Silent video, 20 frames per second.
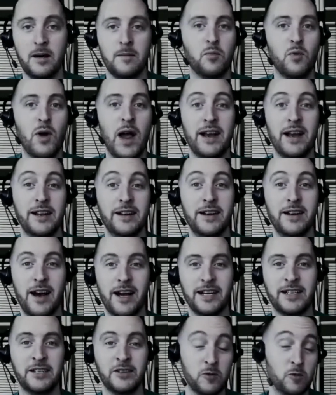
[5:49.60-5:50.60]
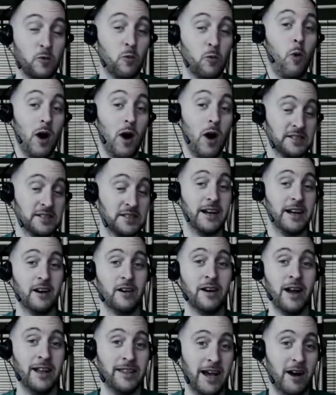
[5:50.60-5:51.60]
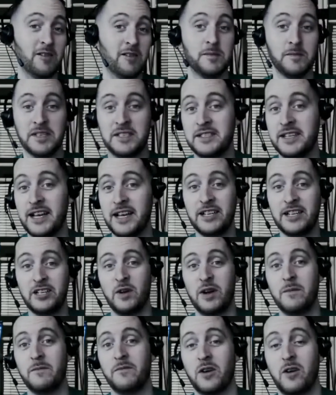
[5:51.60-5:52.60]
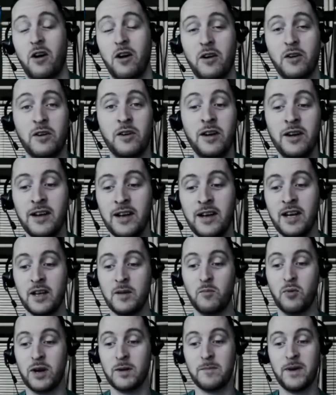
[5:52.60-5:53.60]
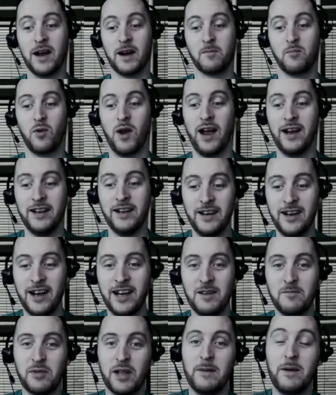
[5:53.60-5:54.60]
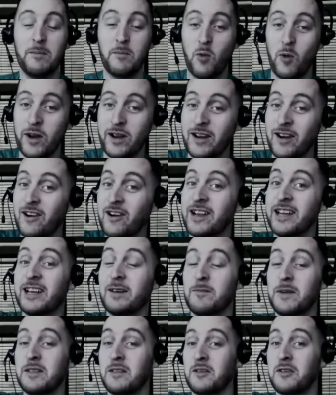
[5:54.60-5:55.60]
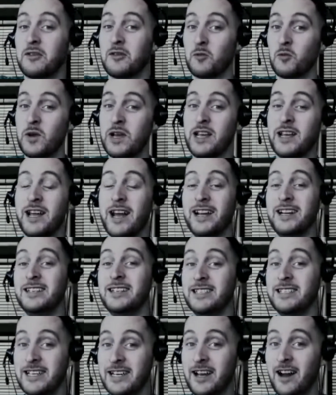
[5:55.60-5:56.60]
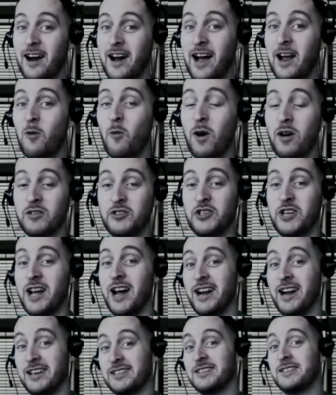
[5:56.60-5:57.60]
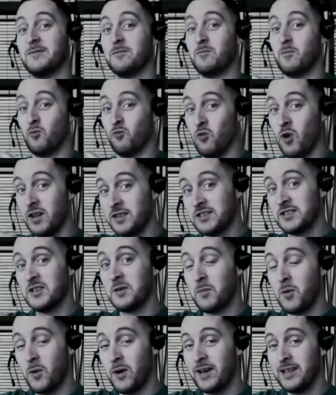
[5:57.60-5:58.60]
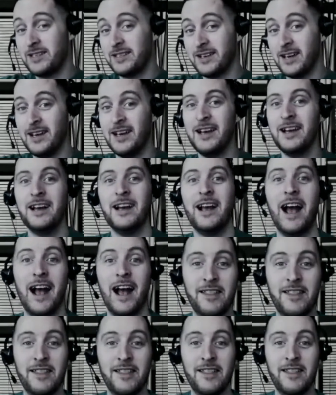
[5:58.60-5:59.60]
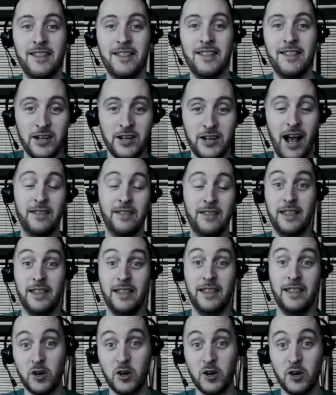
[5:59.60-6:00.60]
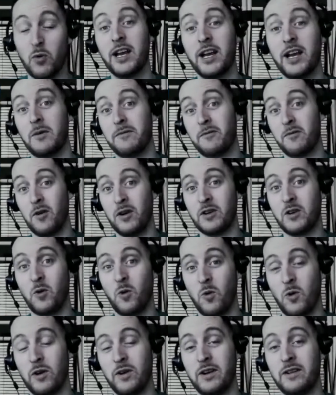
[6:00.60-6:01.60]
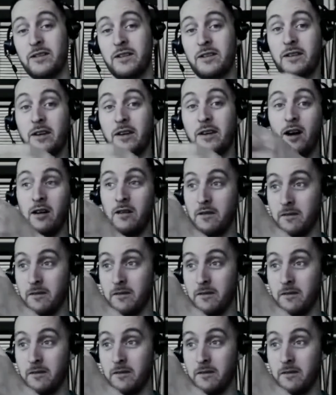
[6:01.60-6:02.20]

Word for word: Brandon Knight, who was there, and that was a mistake to trade him for Carter. You bring back Brandon Knight, play him at point guard. He can be the 3 and D guy while Giannis runs the point, and then you're bringing up a front court